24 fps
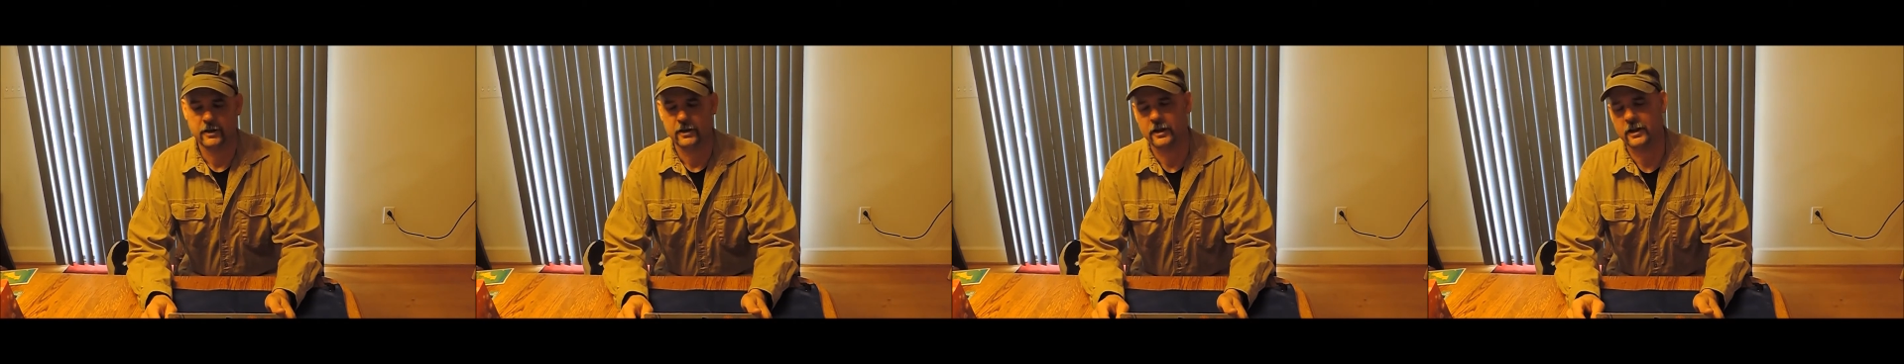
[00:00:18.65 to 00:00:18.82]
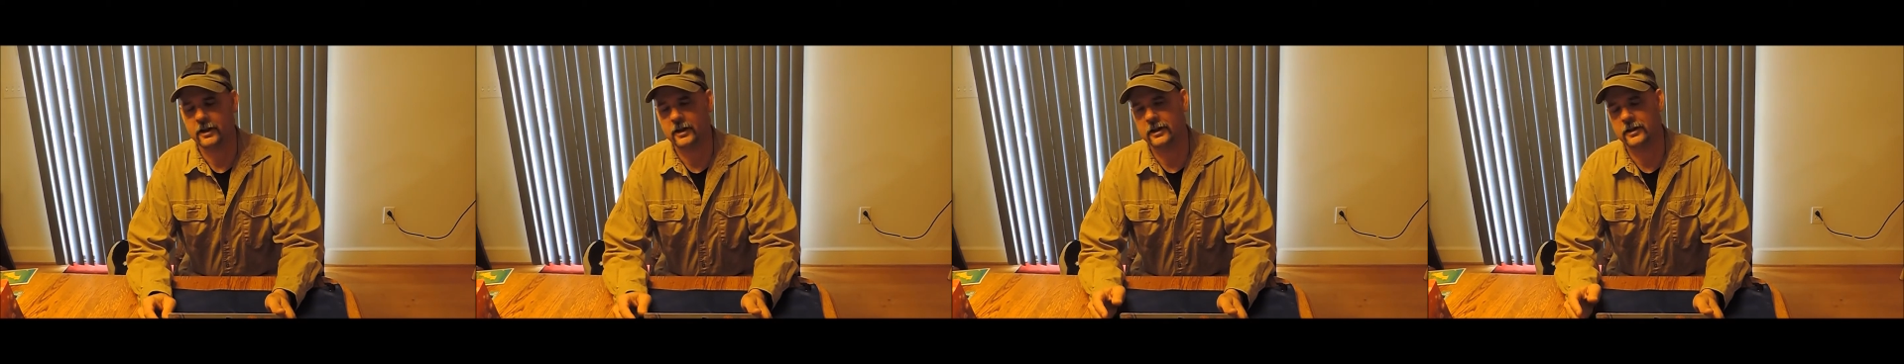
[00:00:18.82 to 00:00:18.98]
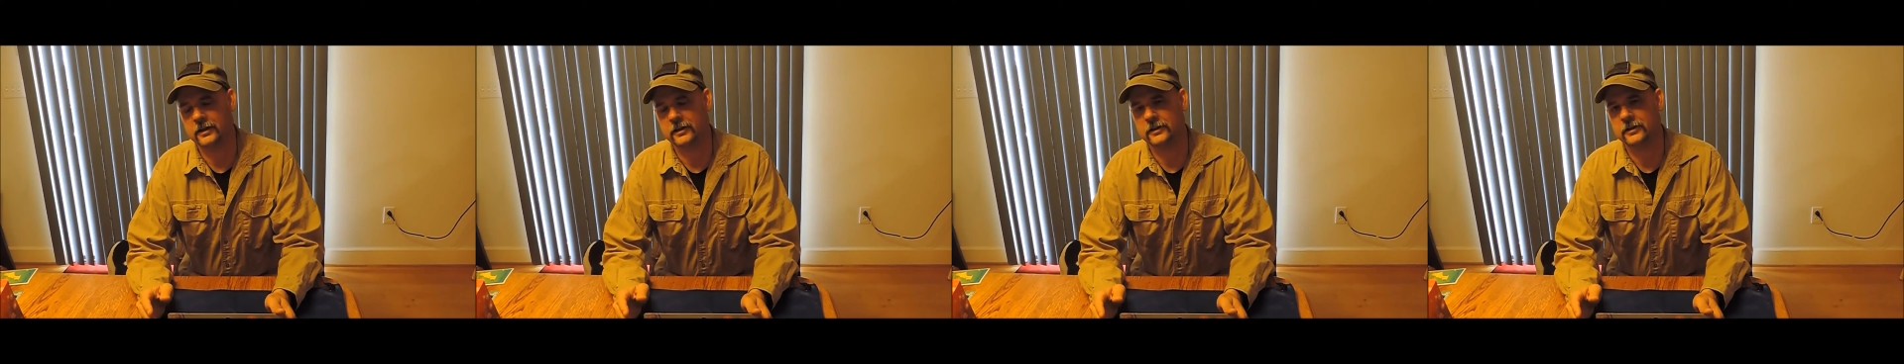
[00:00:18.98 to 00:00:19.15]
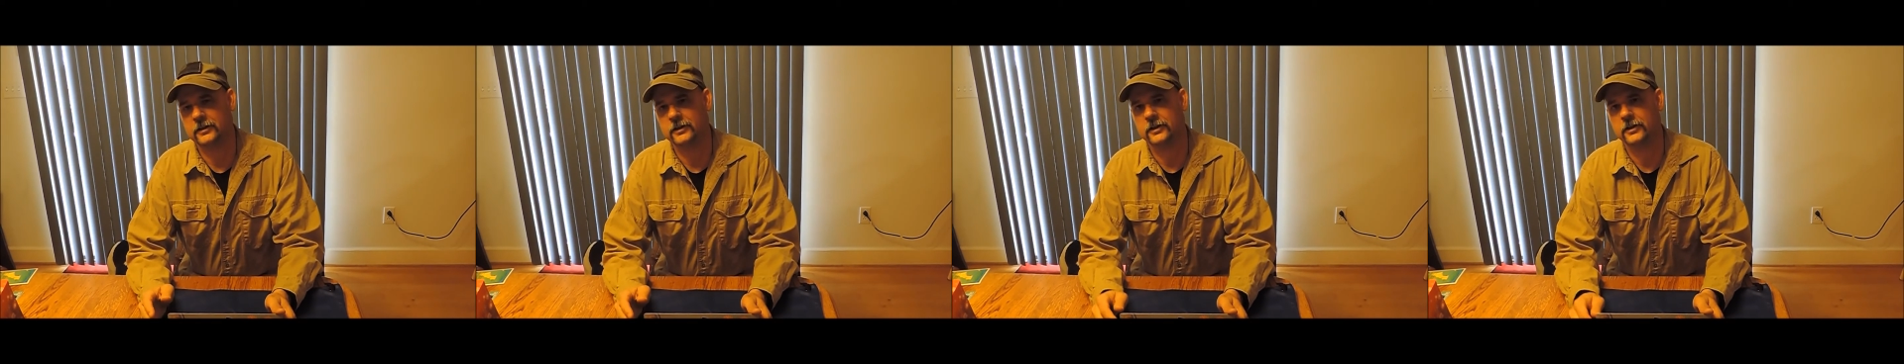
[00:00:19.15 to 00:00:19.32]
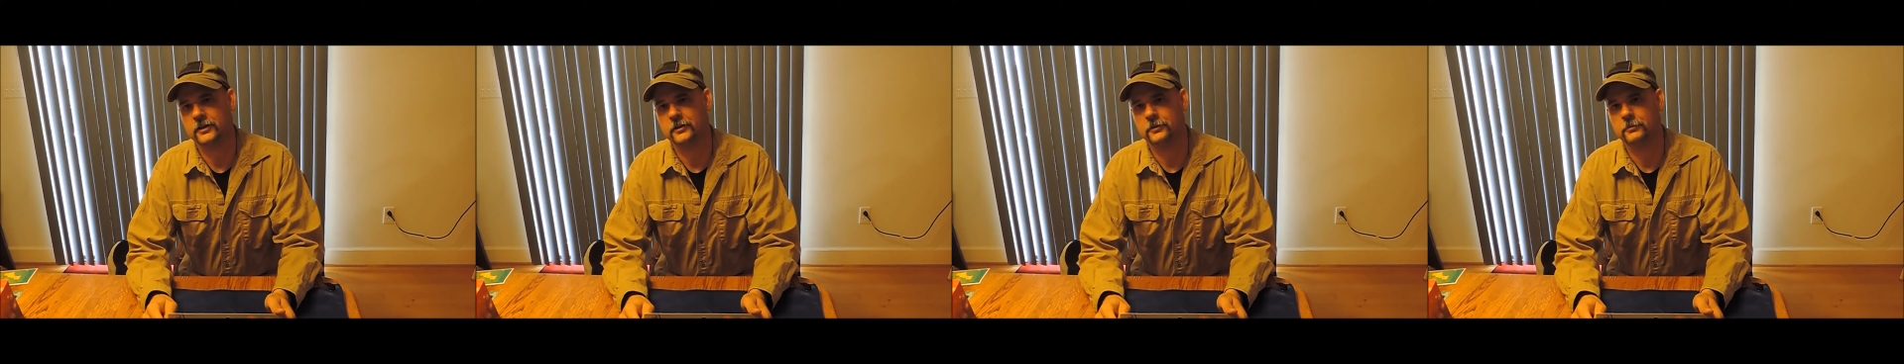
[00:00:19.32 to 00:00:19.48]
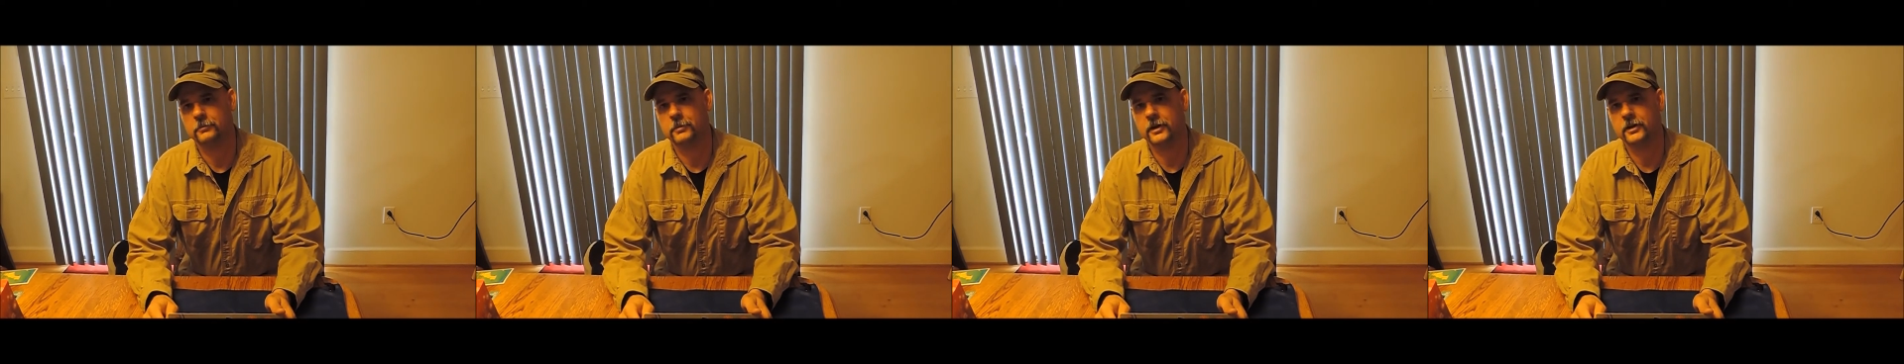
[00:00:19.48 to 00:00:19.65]
and
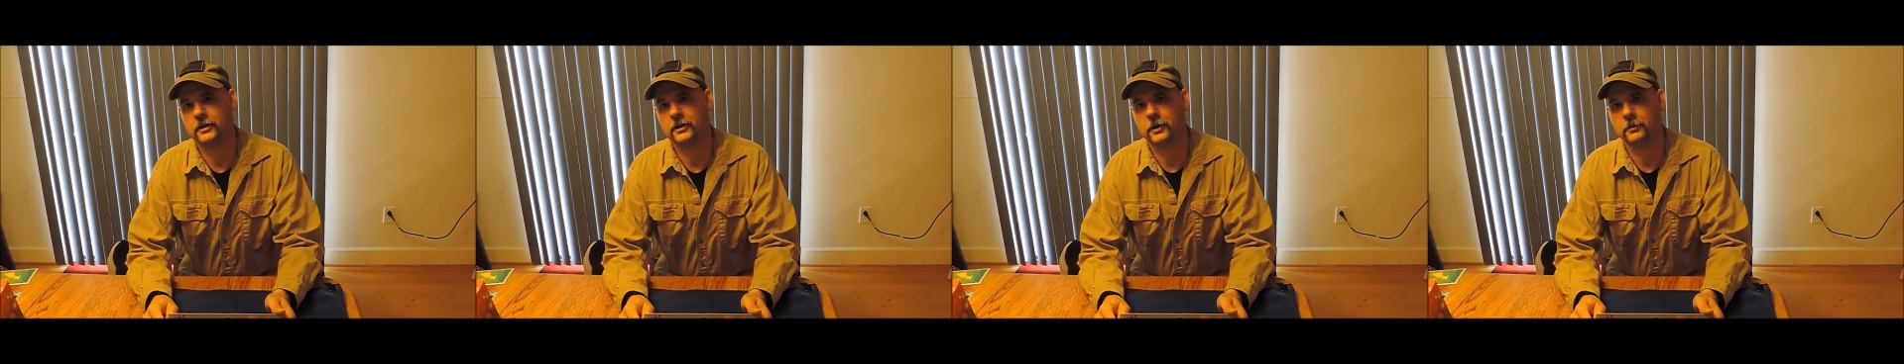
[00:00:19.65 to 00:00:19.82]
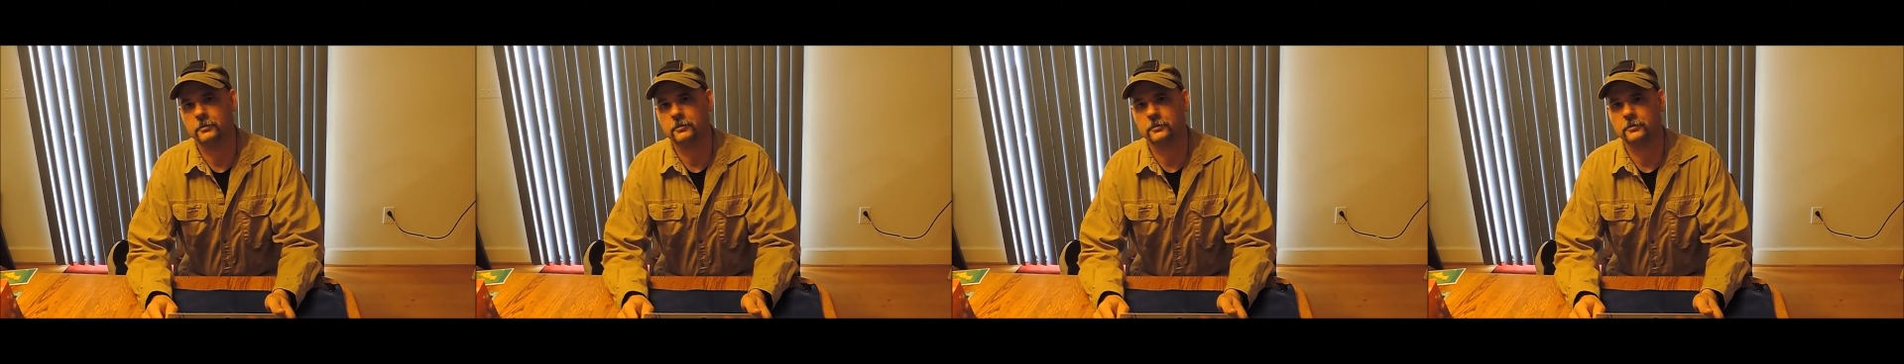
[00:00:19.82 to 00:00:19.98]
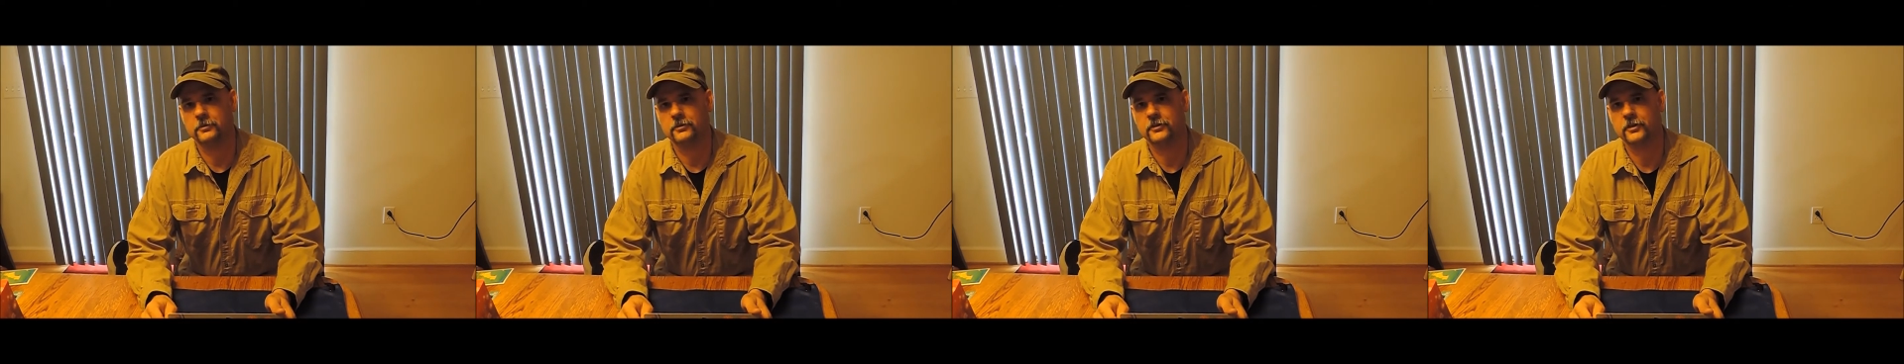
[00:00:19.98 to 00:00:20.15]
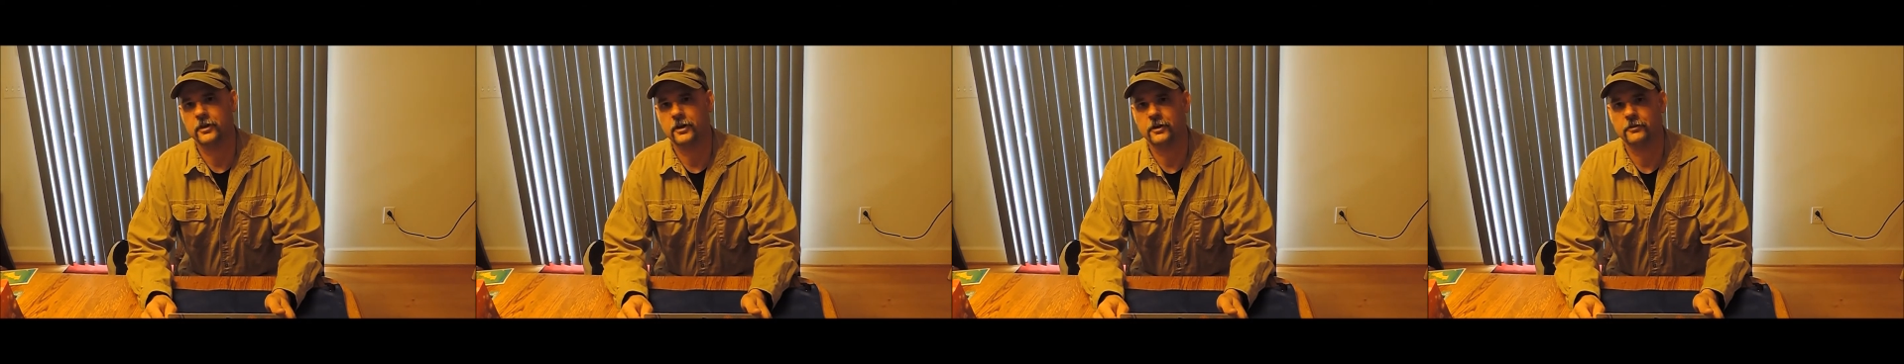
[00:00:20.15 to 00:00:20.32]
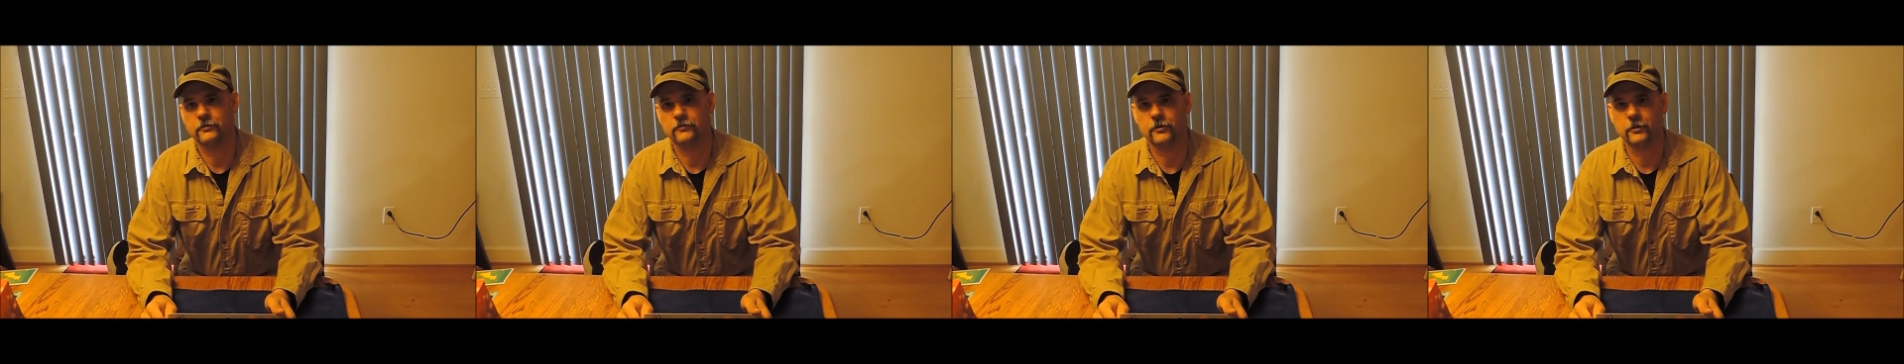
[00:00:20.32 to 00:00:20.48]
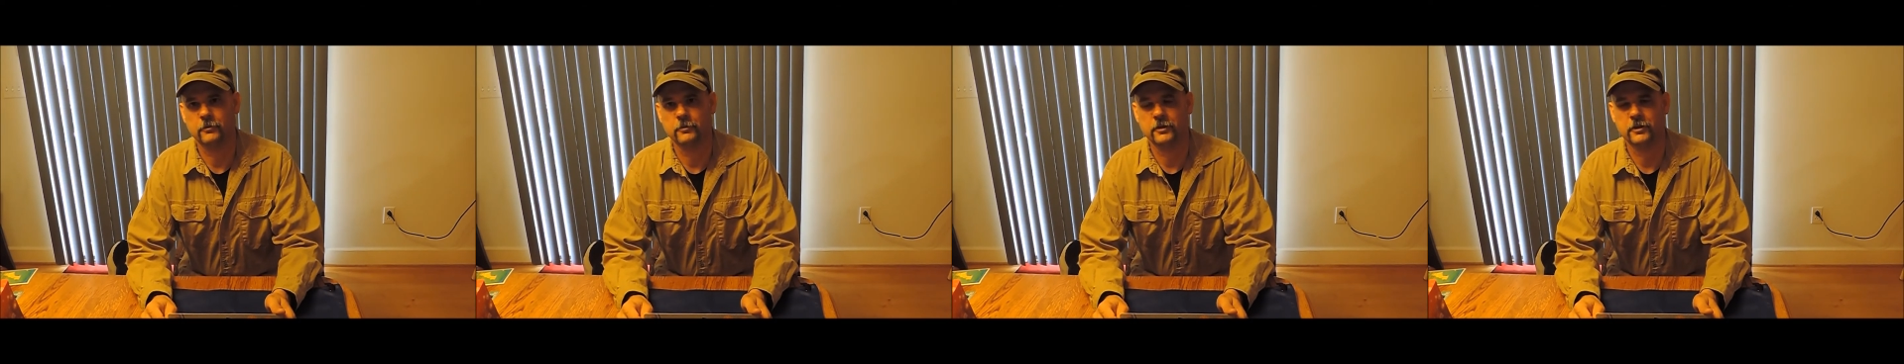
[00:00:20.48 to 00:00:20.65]
it's picking up some
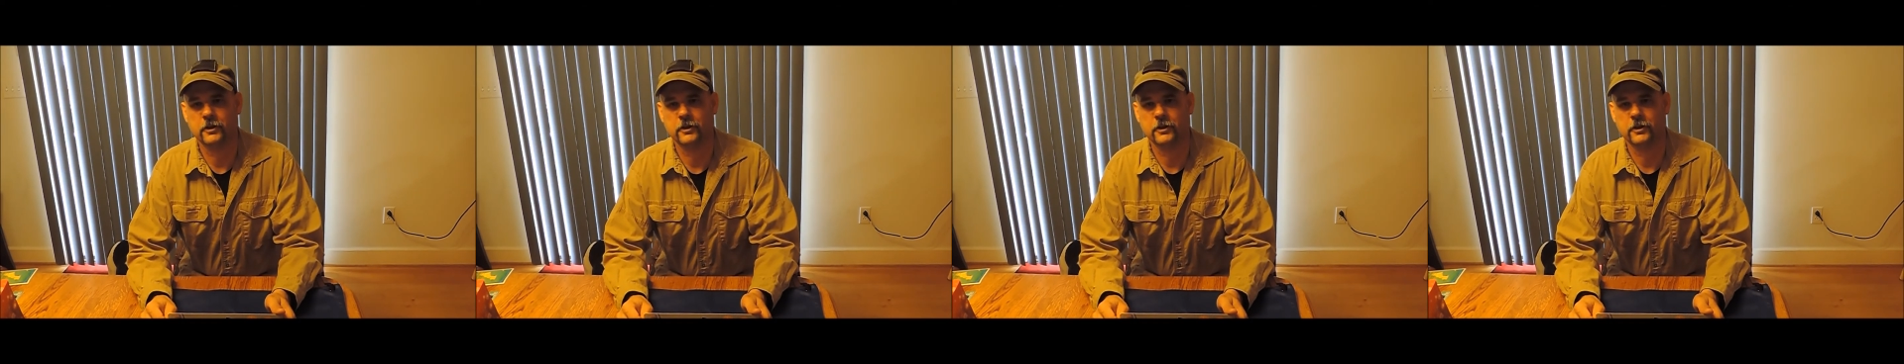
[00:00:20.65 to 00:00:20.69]
stuff from